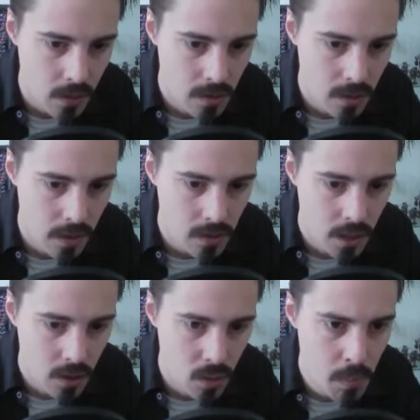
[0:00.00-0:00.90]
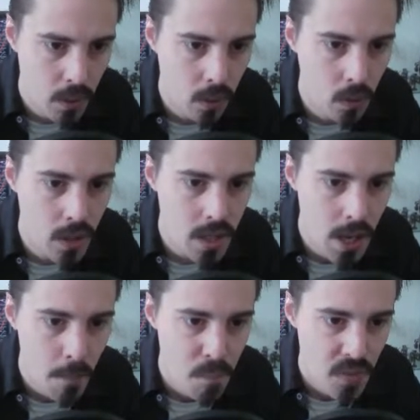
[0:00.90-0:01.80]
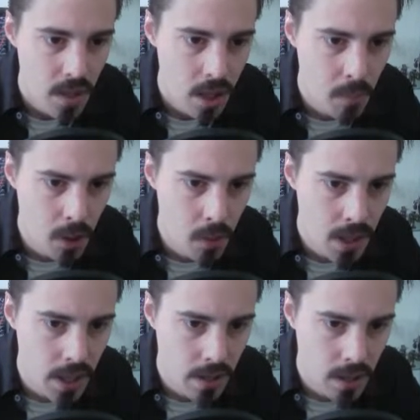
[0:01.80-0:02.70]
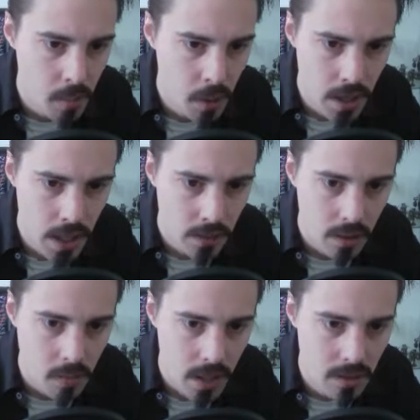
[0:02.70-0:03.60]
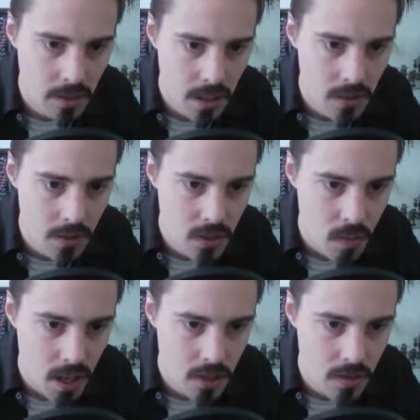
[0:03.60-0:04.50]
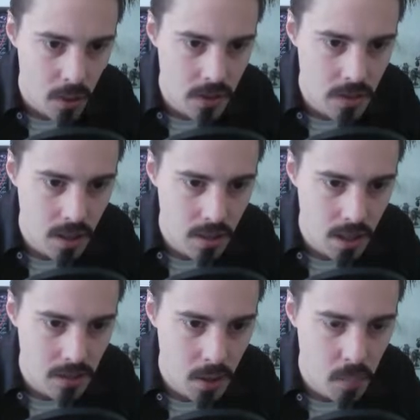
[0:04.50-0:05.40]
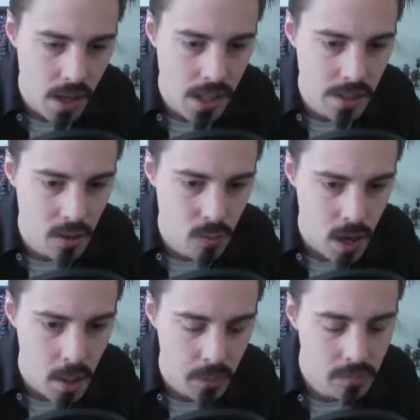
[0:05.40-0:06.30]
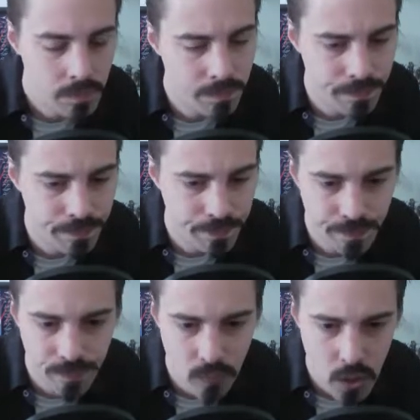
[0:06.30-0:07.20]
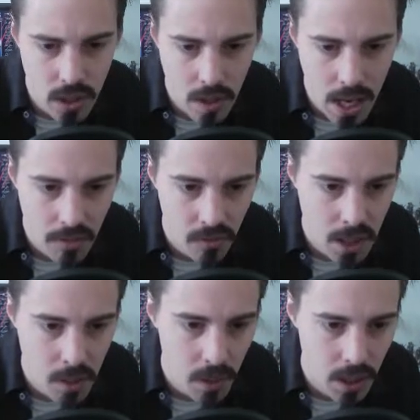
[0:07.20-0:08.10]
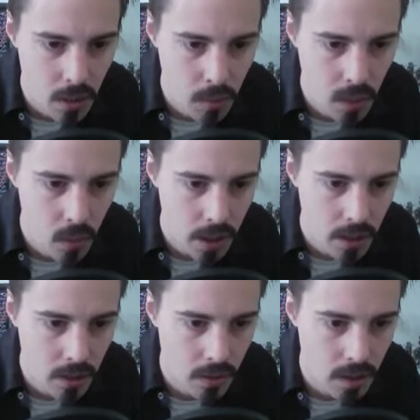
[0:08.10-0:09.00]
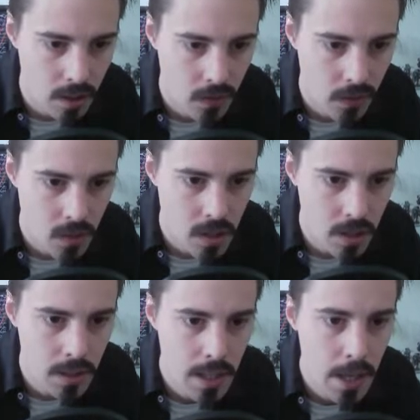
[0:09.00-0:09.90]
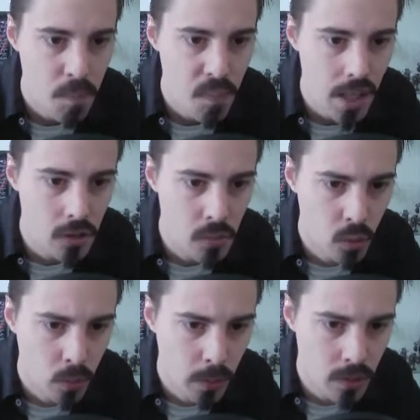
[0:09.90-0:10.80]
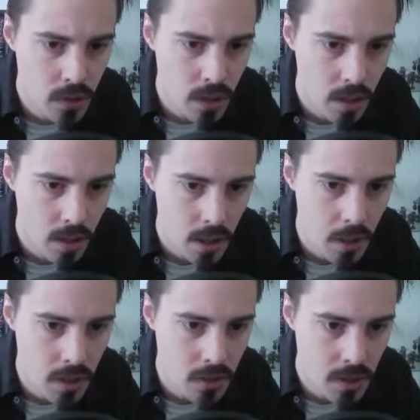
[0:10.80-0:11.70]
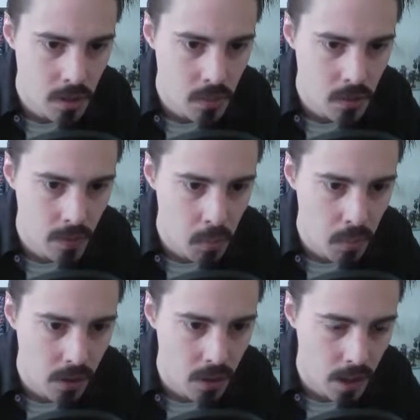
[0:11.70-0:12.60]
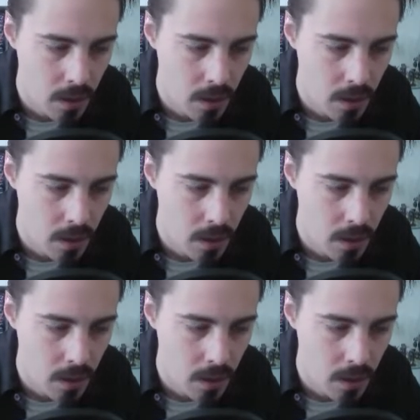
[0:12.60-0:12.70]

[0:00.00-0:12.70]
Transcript: So there's a Grip Claw, which a Pokemon held item that extends the duration of multi-turn attacks like Bind and Wrap. We don't have any, but it could be quite good in the future. And a small blue shard appears to be some sort of implement logo.